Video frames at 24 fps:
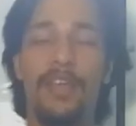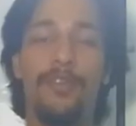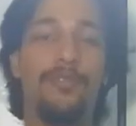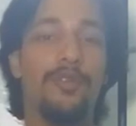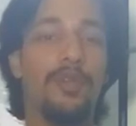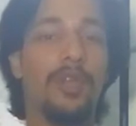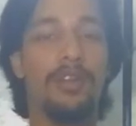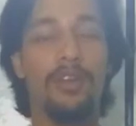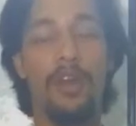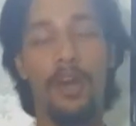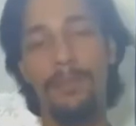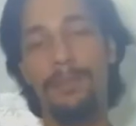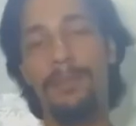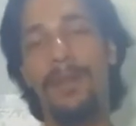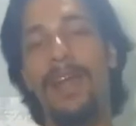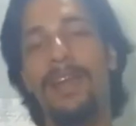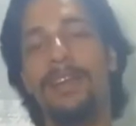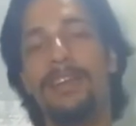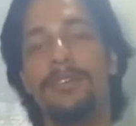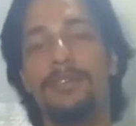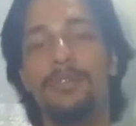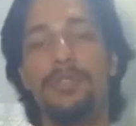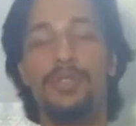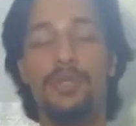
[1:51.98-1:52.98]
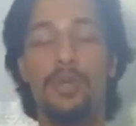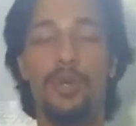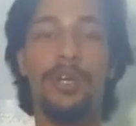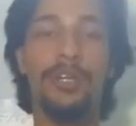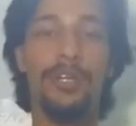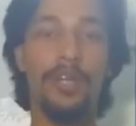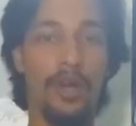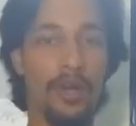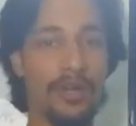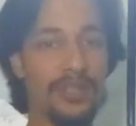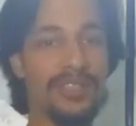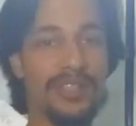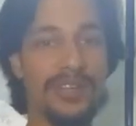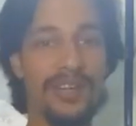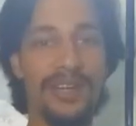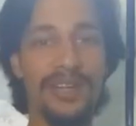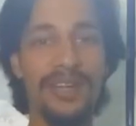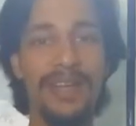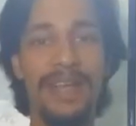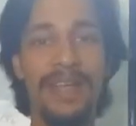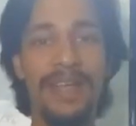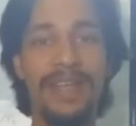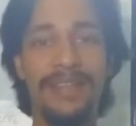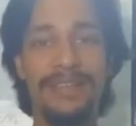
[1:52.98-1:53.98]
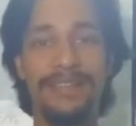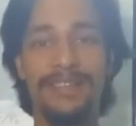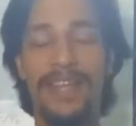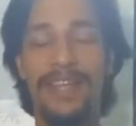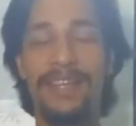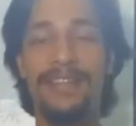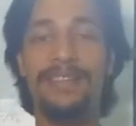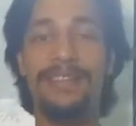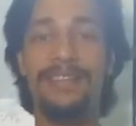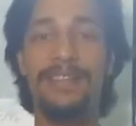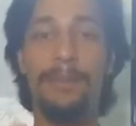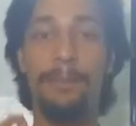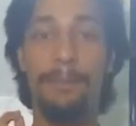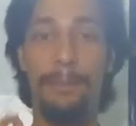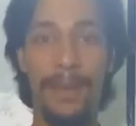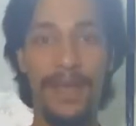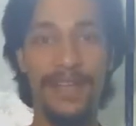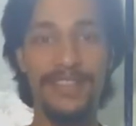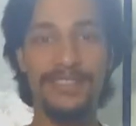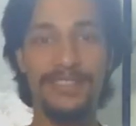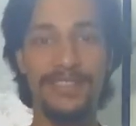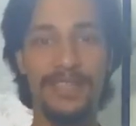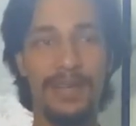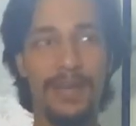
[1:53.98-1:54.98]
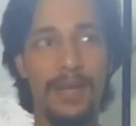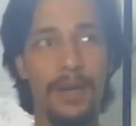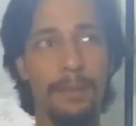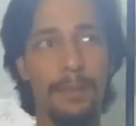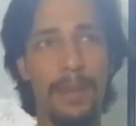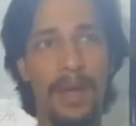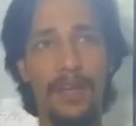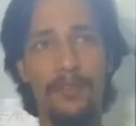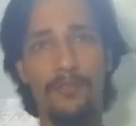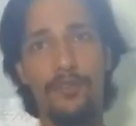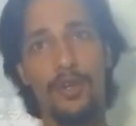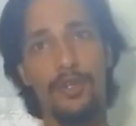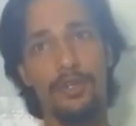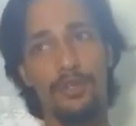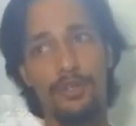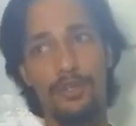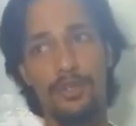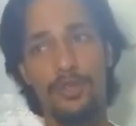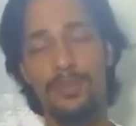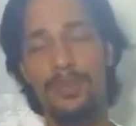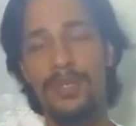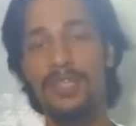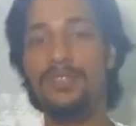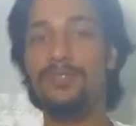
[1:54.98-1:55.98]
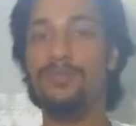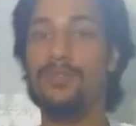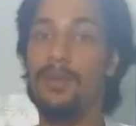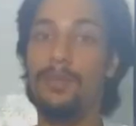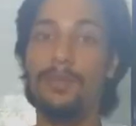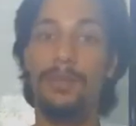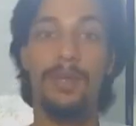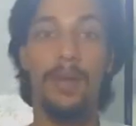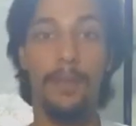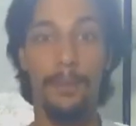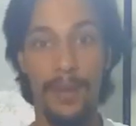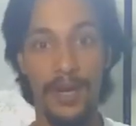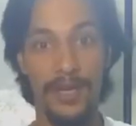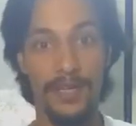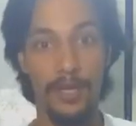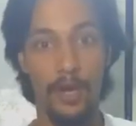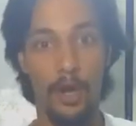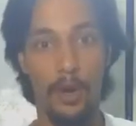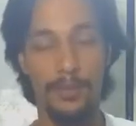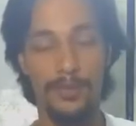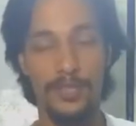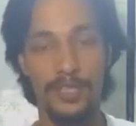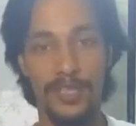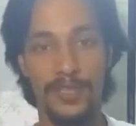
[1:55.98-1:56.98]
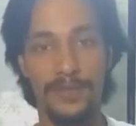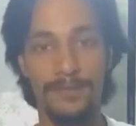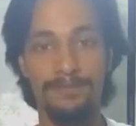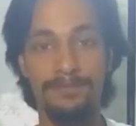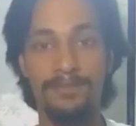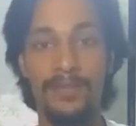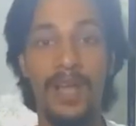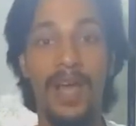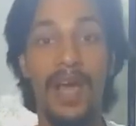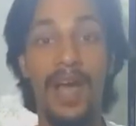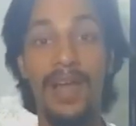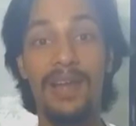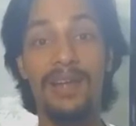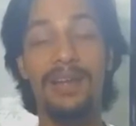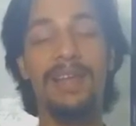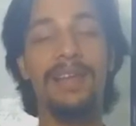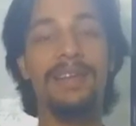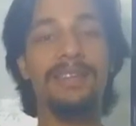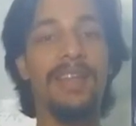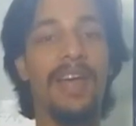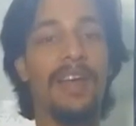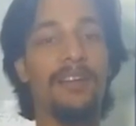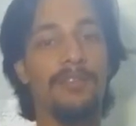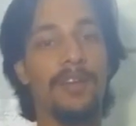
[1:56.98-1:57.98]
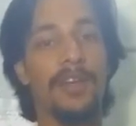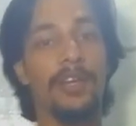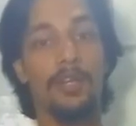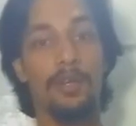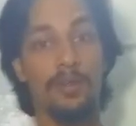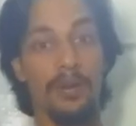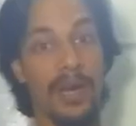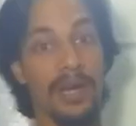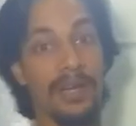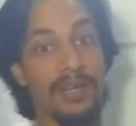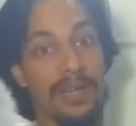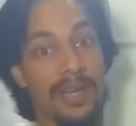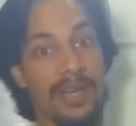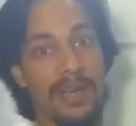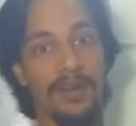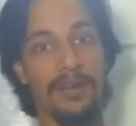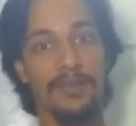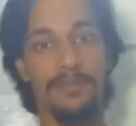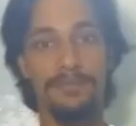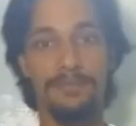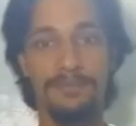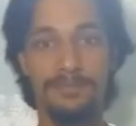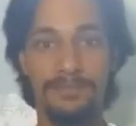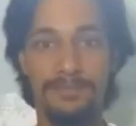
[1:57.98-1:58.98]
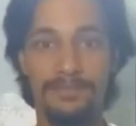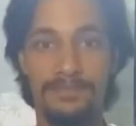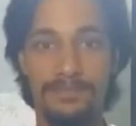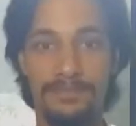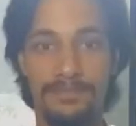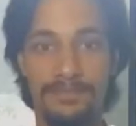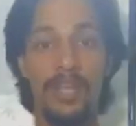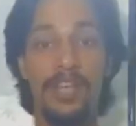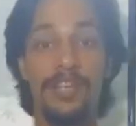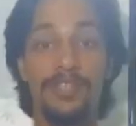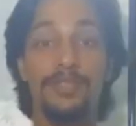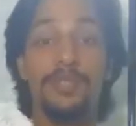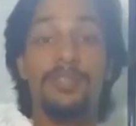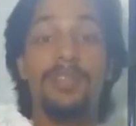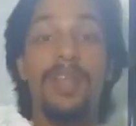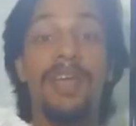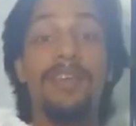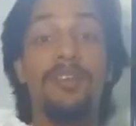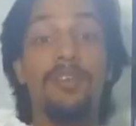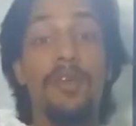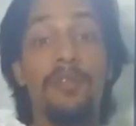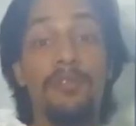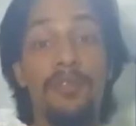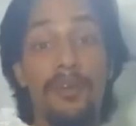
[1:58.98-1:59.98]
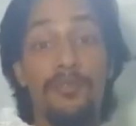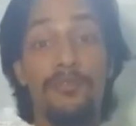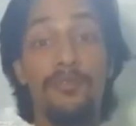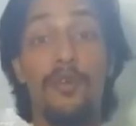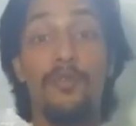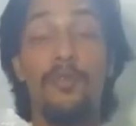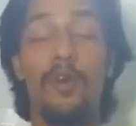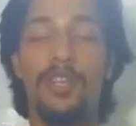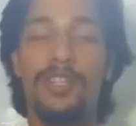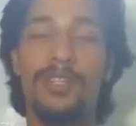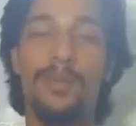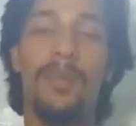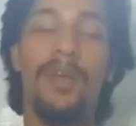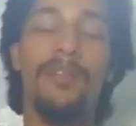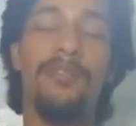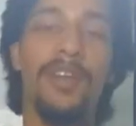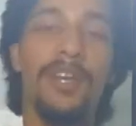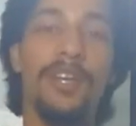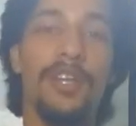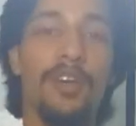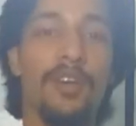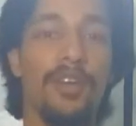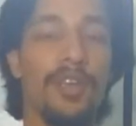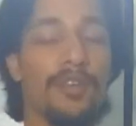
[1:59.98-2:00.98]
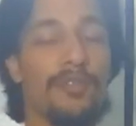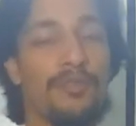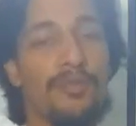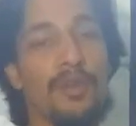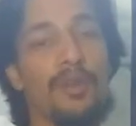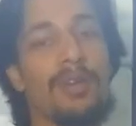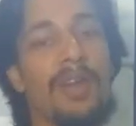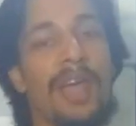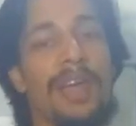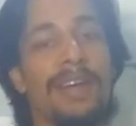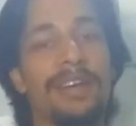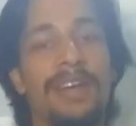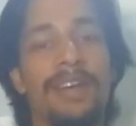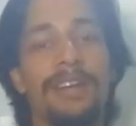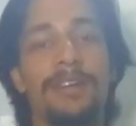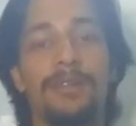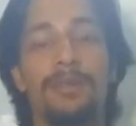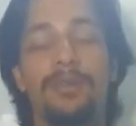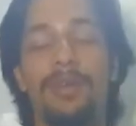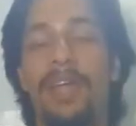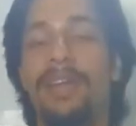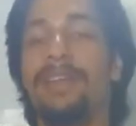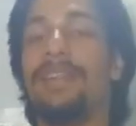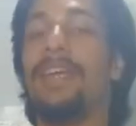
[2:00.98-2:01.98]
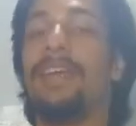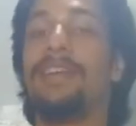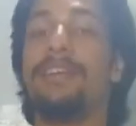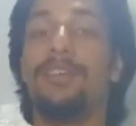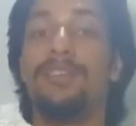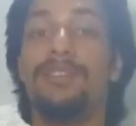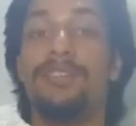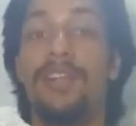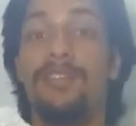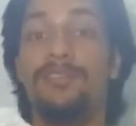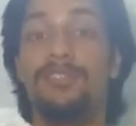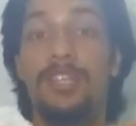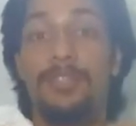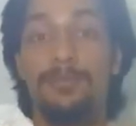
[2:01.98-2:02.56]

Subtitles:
if you're not planning to show it on screen, then the bestseller mic for YouTubers will be a better option. I'll link that video right here. So thank you everyone for watching my video. If you liked it, you can get yourself